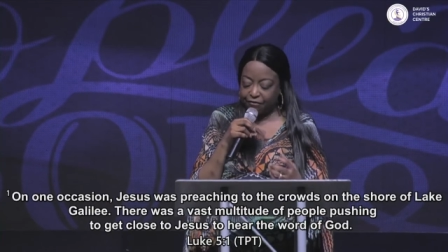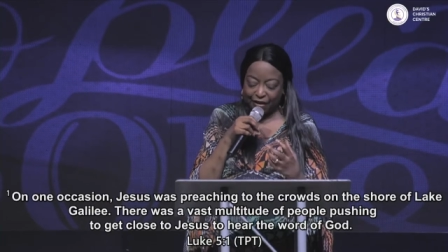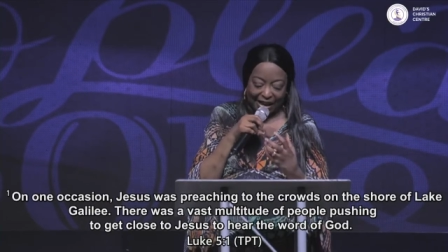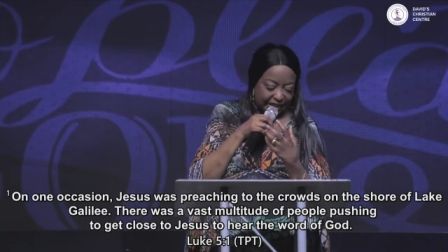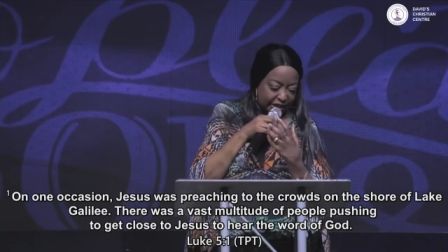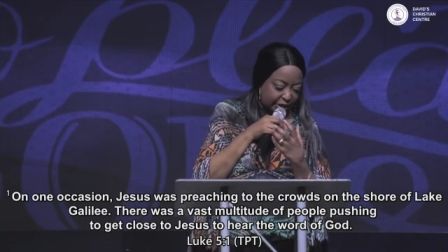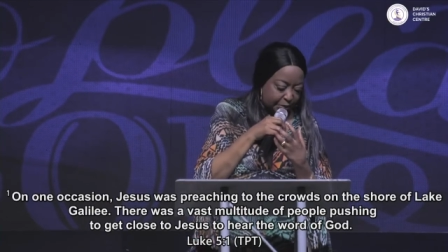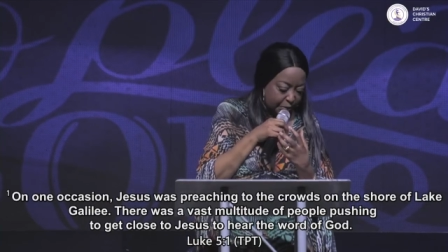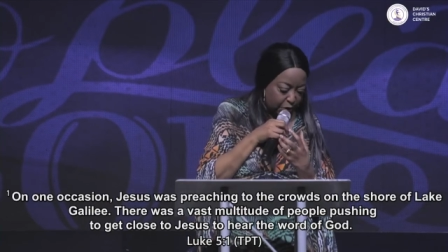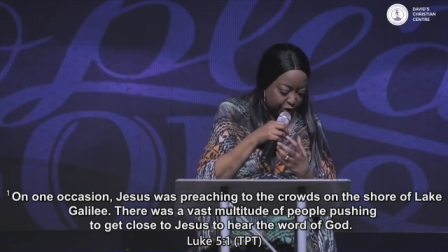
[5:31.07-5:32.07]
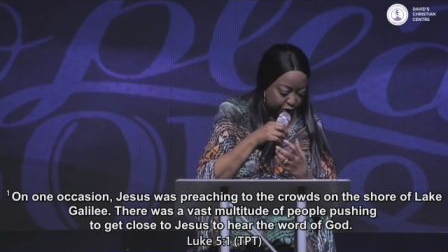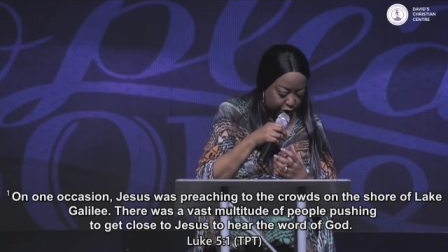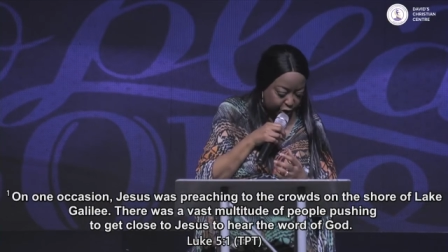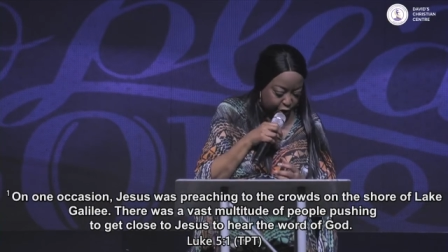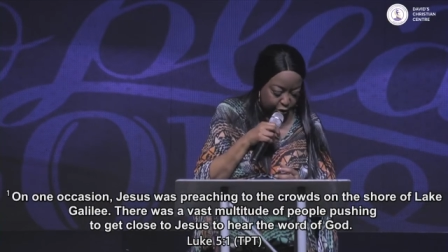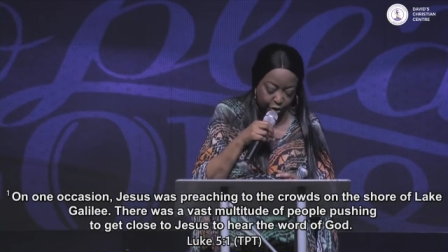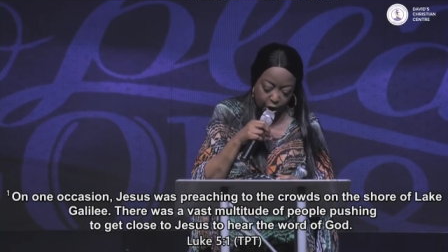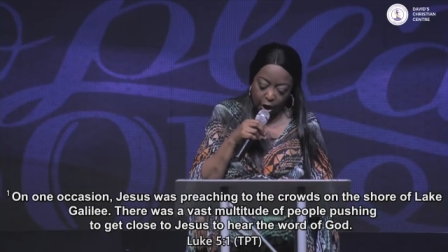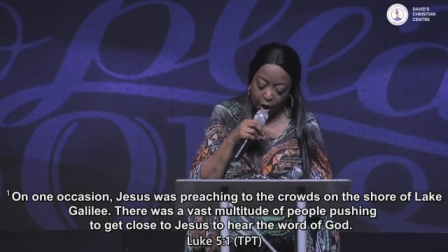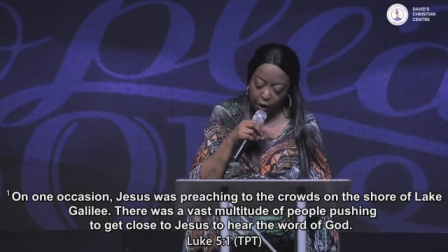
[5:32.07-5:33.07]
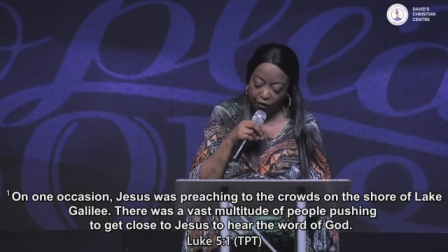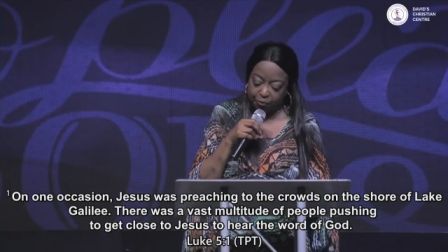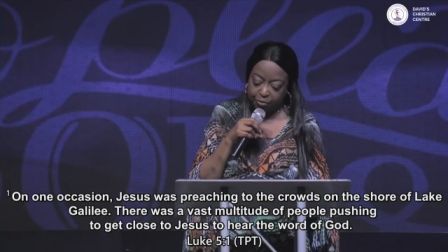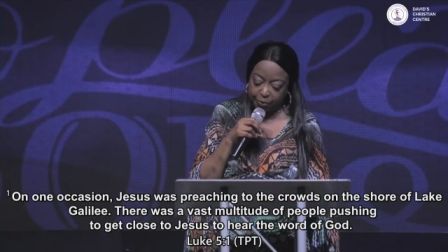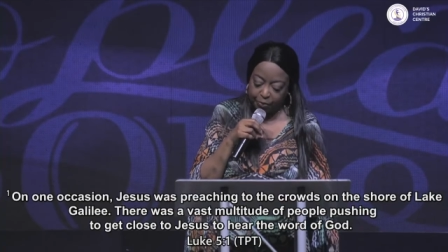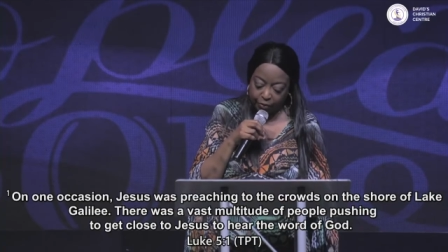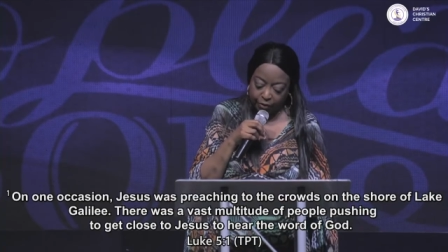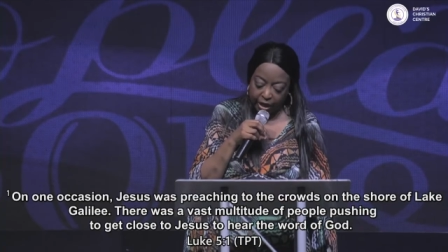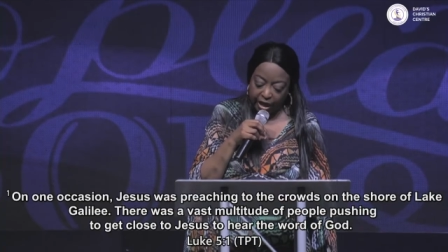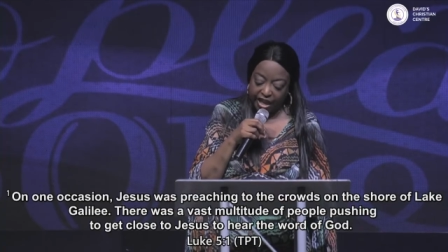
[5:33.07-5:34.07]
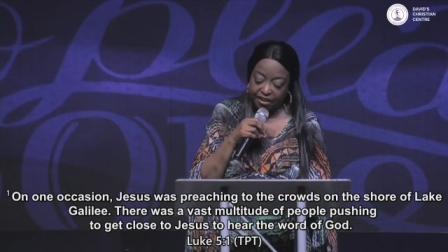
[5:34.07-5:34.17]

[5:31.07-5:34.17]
vast multitude of people,